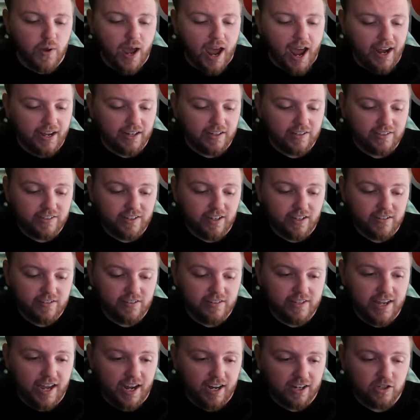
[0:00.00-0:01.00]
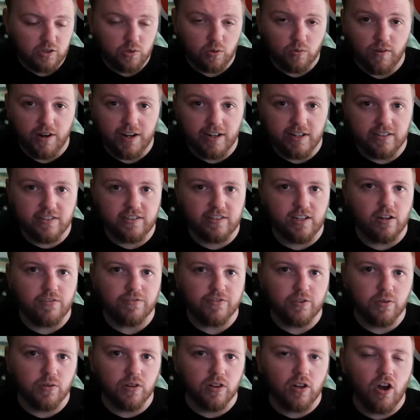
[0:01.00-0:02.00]
access the actual raid itself,
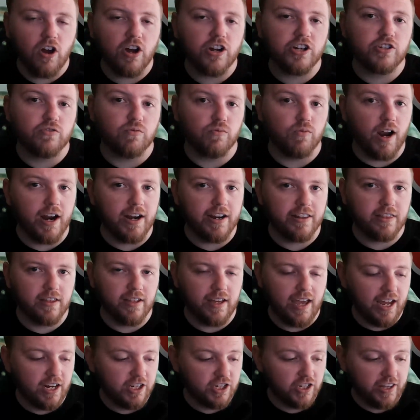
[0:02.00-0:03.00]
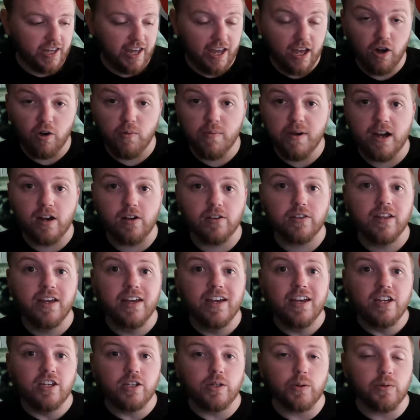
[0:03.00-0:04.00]
you'd launch right at the edge of the Hellmouth.
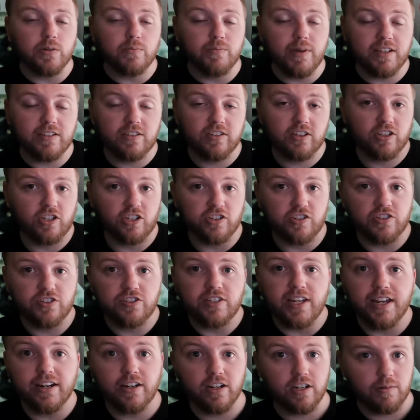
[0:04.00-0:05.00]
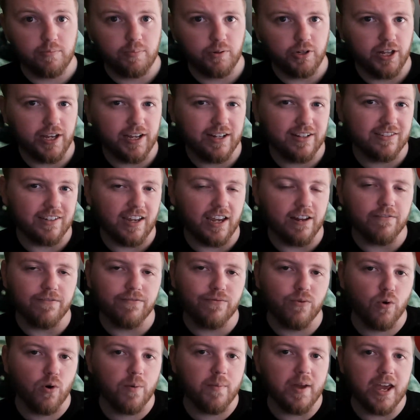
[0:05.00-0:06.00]
You would basically just stand on a plate and
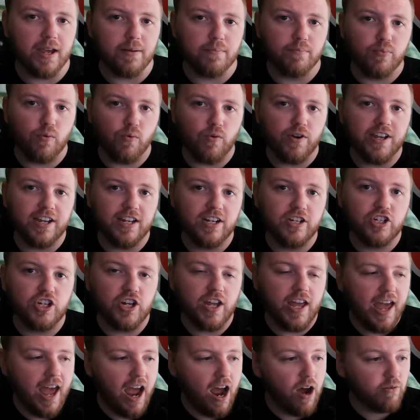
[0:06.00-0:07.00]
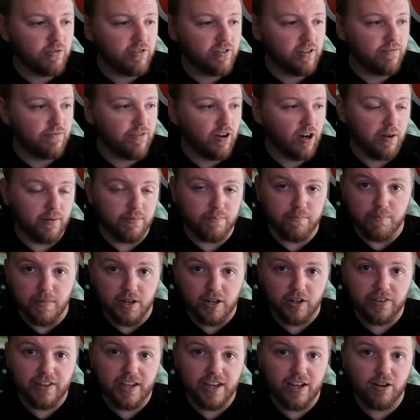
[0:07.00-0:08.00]
form a bridge out to the very
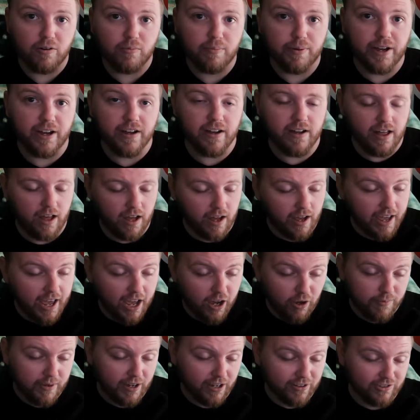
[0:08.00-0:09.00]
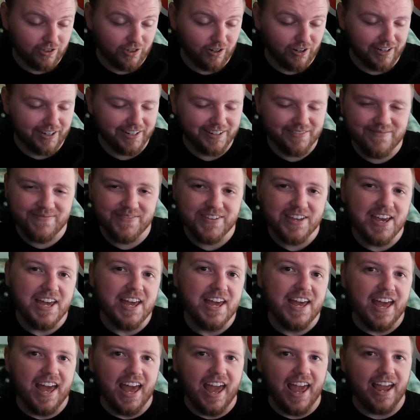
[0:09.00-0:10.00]
middle of the Hellmouth,
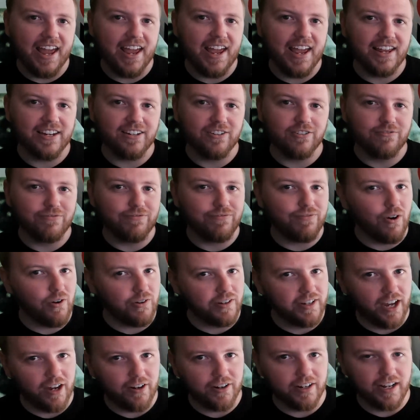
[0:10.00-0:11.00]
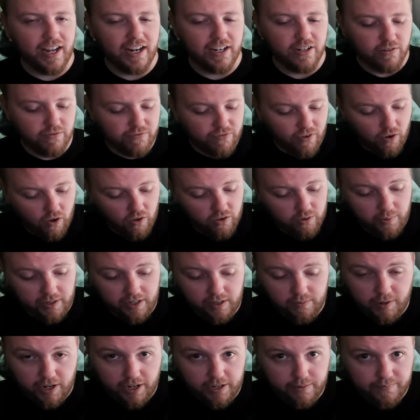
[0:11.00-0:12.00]
and you'd fall down it, and you'd fall all the way to
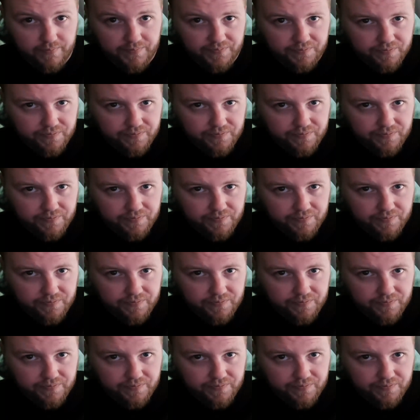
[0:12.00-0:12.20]
the bottom.